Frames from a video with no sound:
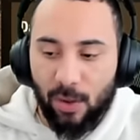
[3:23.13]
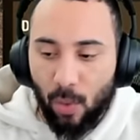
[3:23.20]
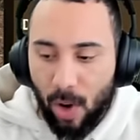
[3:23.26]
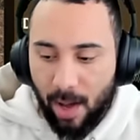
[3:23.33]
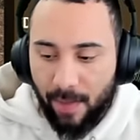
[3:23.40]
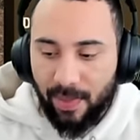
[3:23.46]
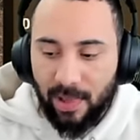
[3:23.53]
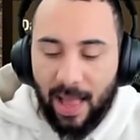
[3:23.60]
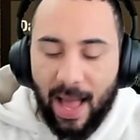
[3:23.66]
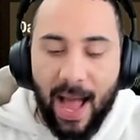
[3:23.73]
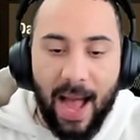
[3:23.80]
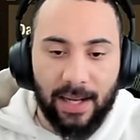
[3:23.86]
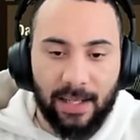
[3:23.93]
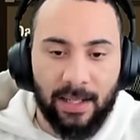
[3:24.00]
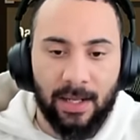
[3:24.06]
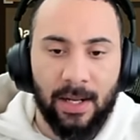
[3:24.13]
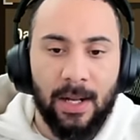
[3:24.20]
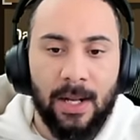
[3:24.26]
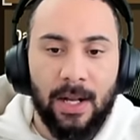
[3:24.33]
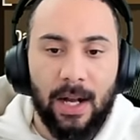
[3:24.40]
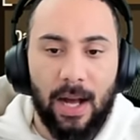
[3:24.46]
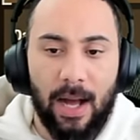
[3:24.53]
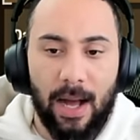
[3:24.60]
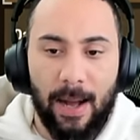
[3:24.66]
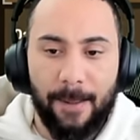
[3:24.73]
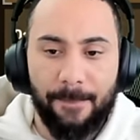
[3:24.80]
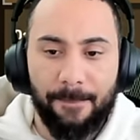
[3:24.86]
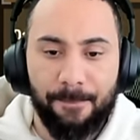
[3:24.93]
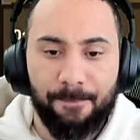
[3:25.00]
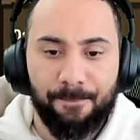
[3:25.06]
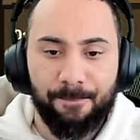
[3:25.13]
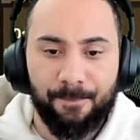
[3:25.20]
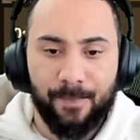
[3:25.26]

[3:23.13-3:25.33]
you unlock um,